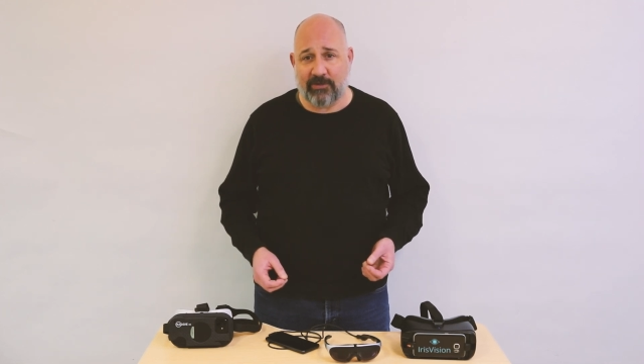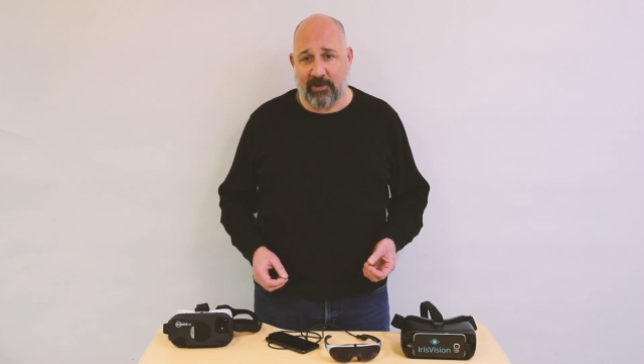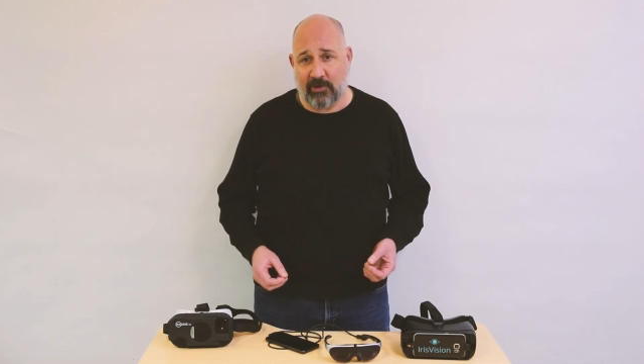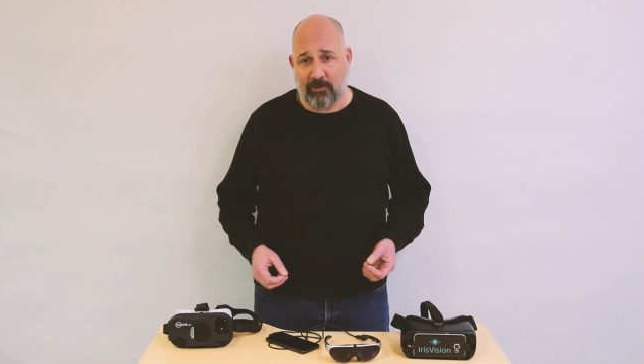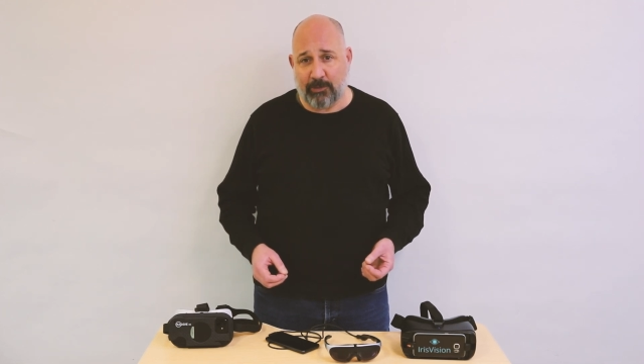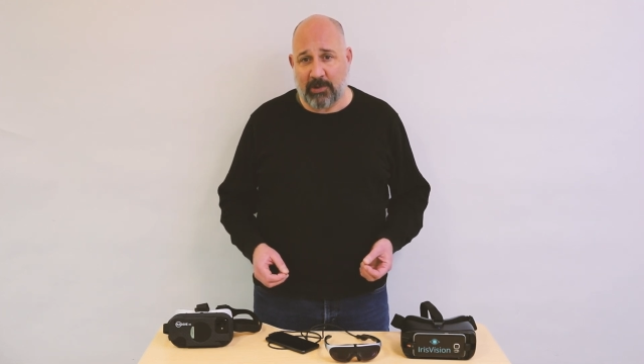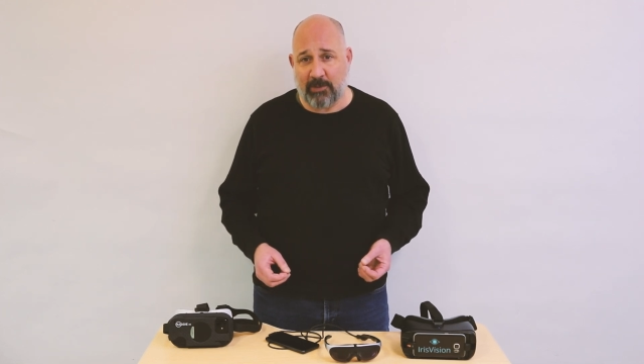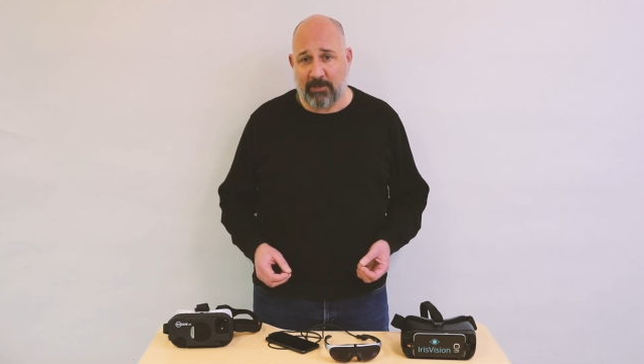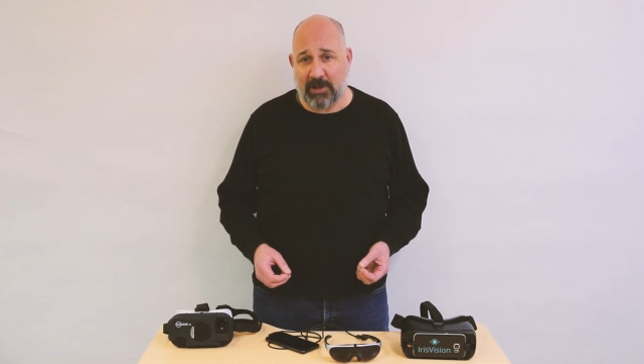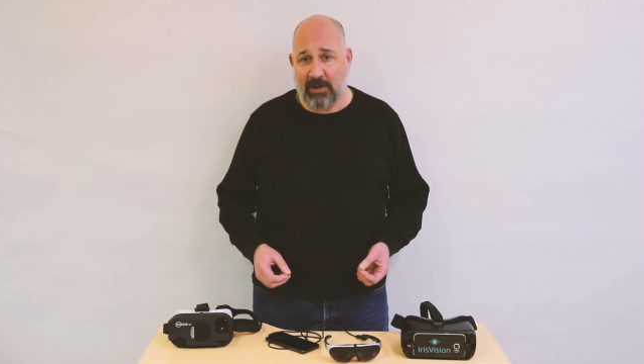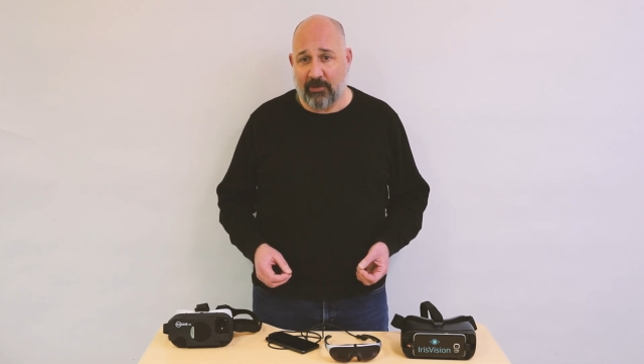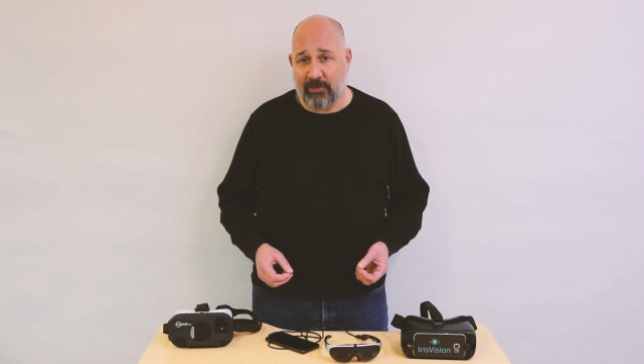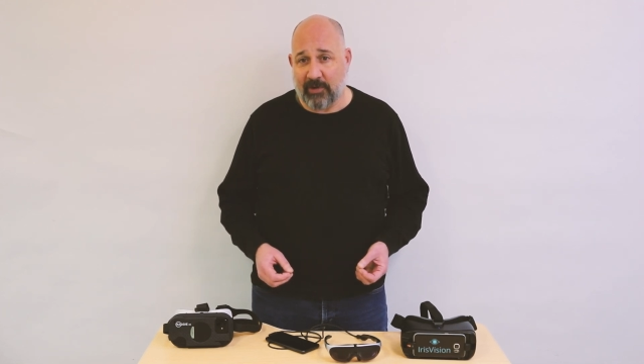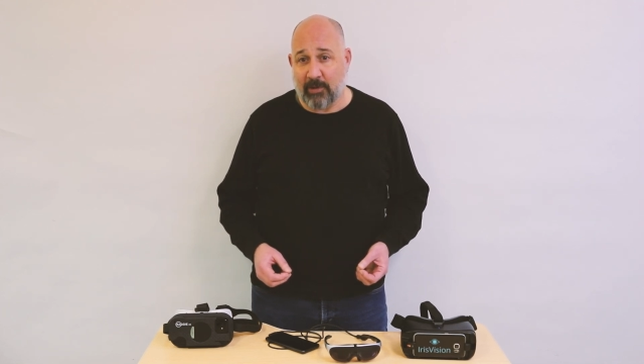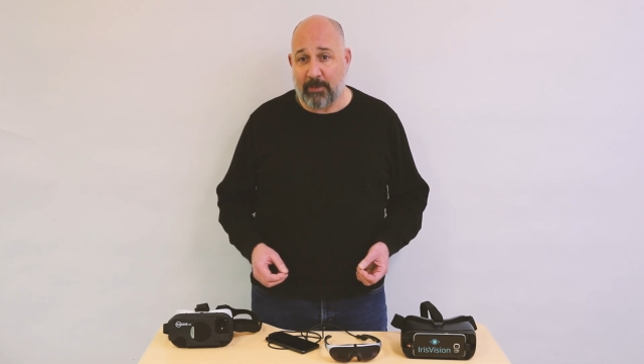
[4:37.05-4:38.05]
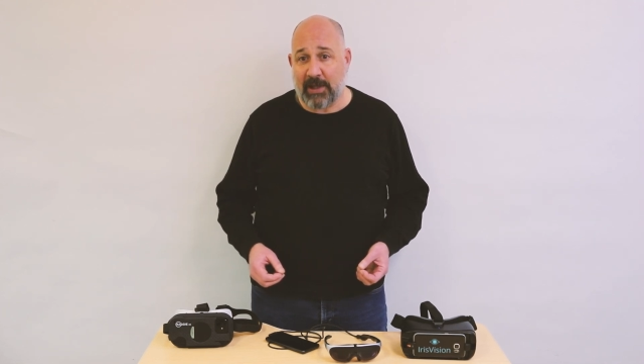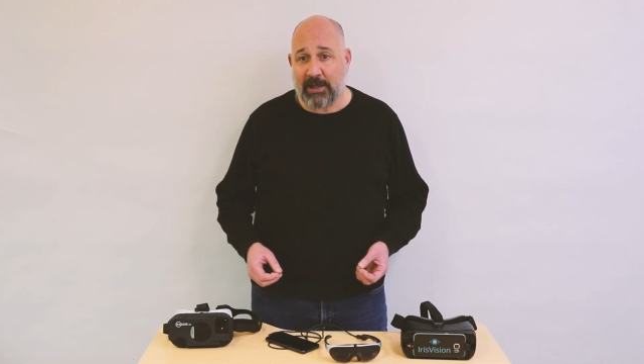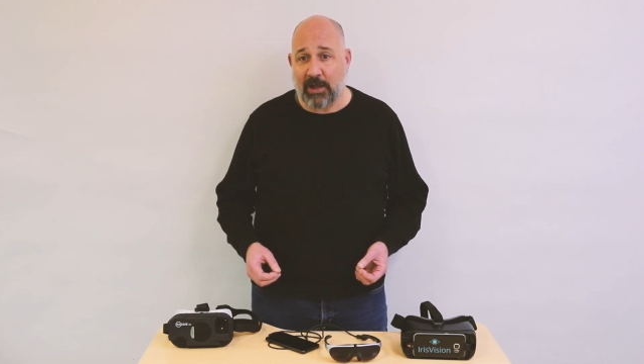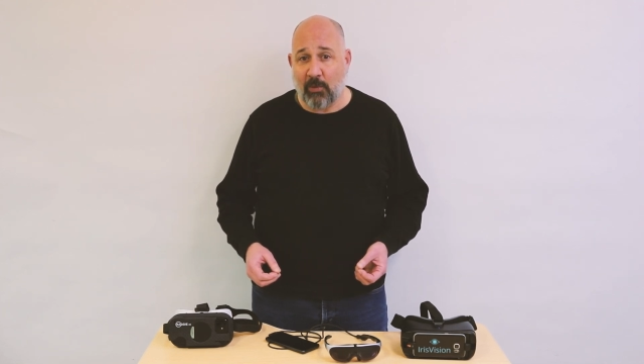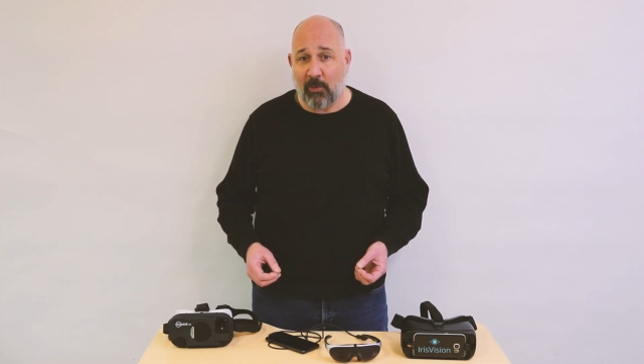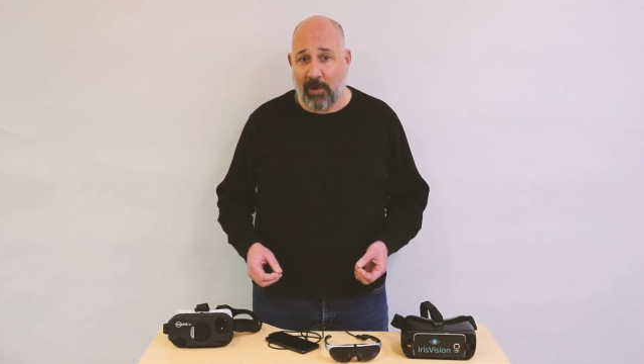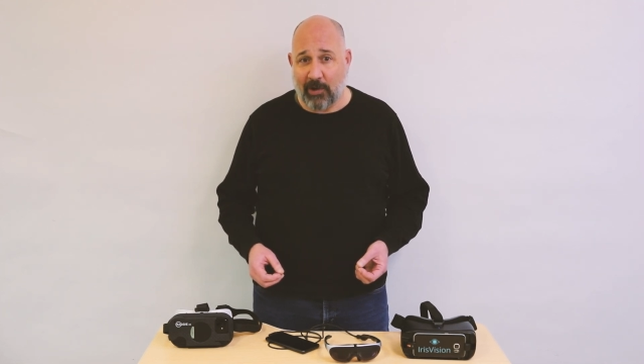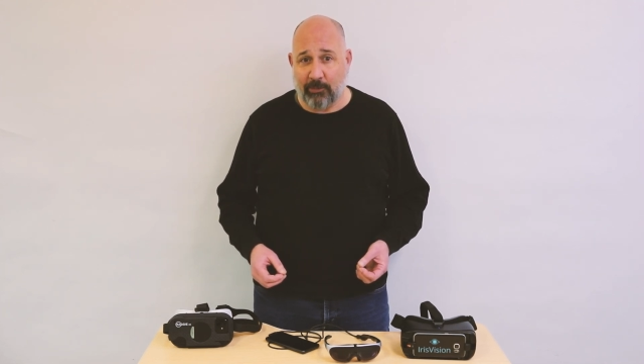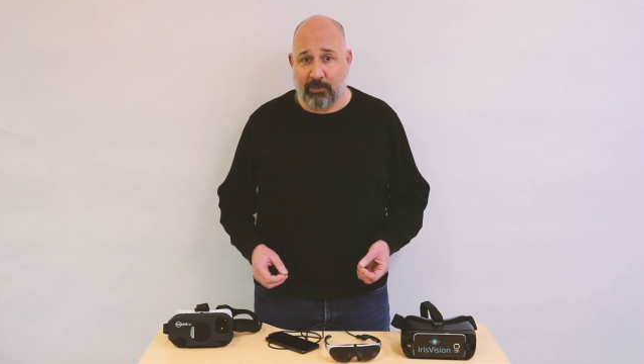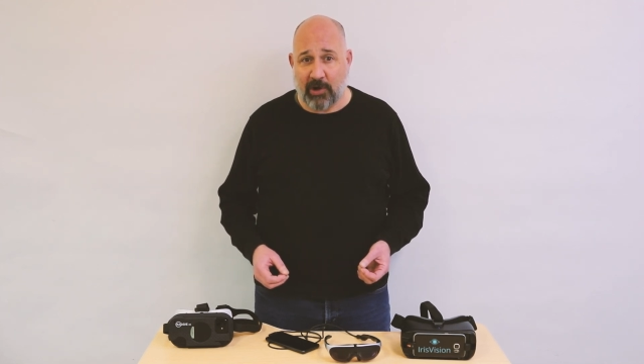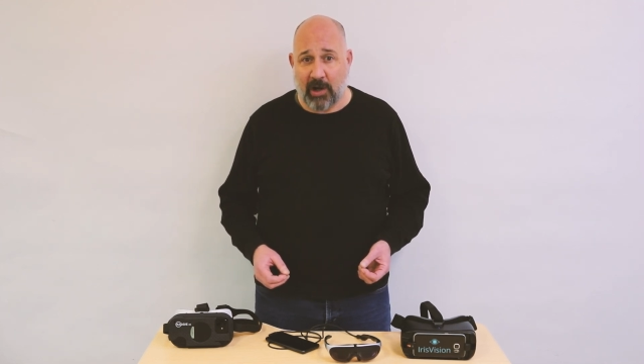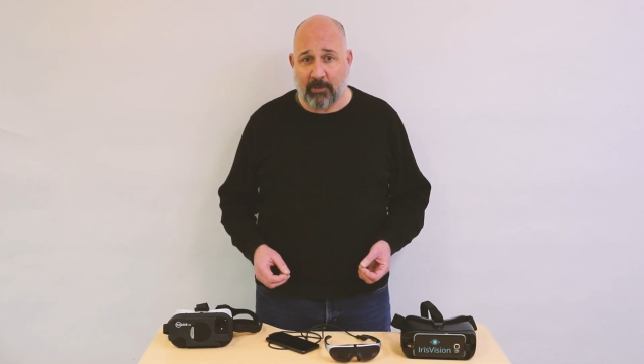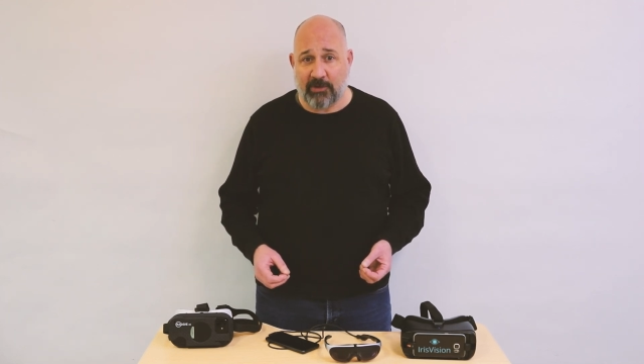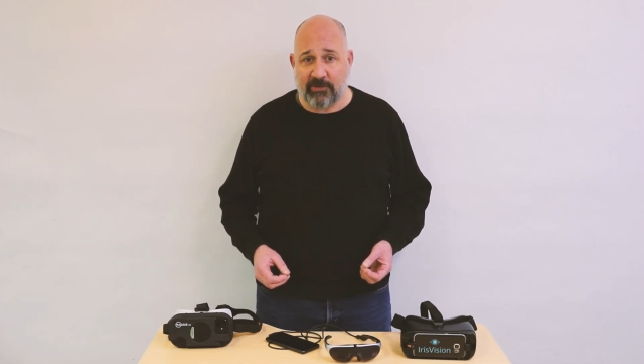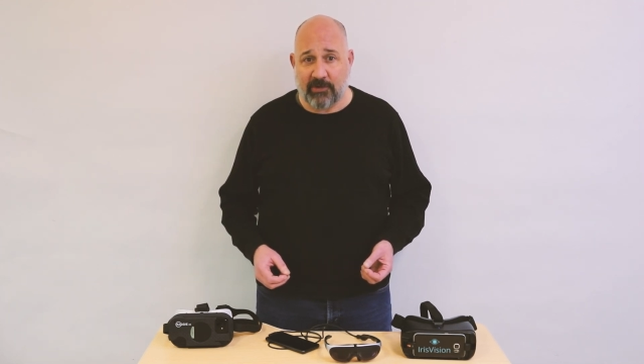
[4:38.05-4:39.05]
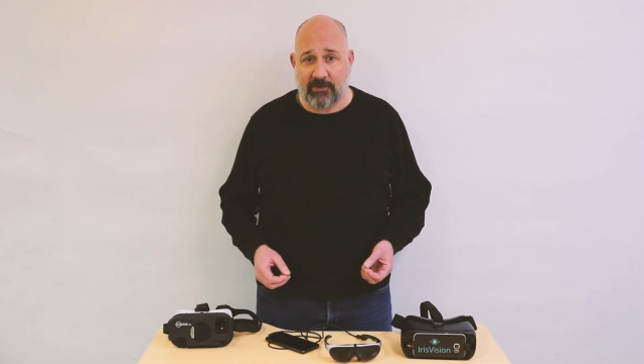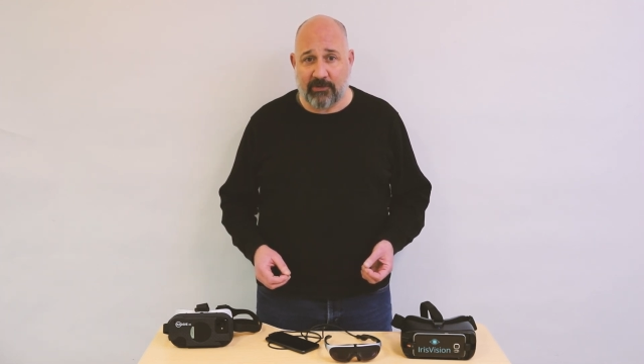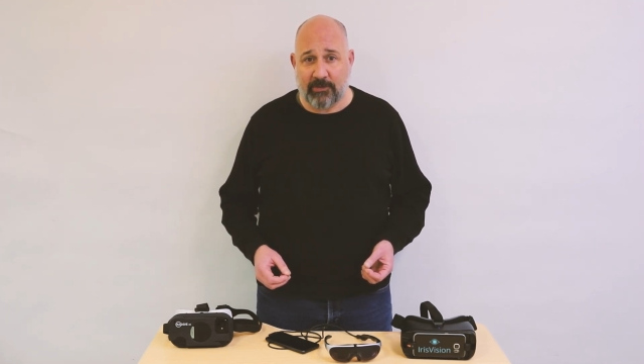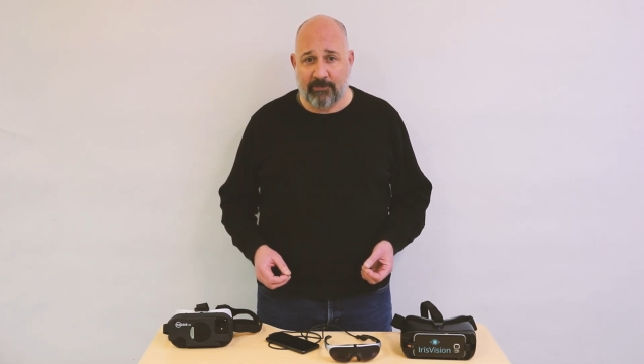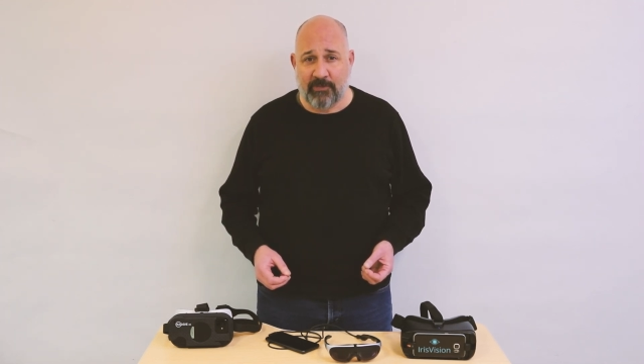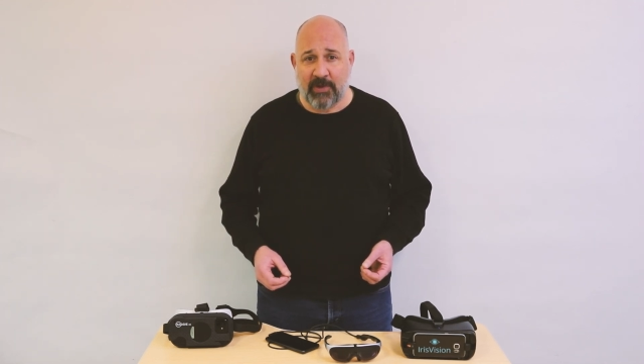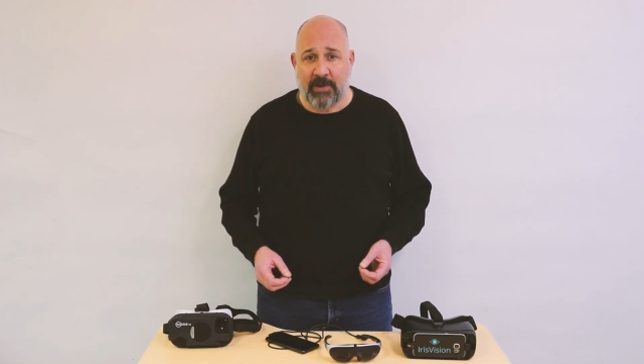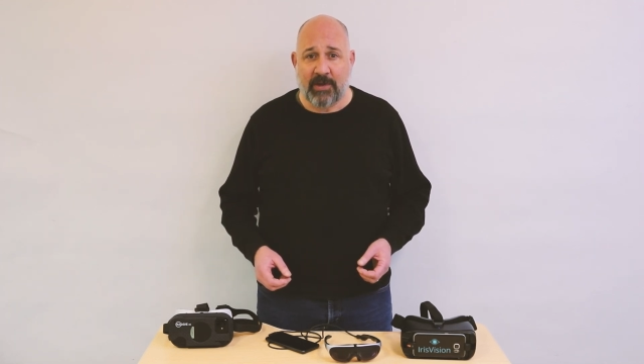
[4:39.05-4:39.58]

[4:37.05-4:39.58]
salespeople out there making loud promises.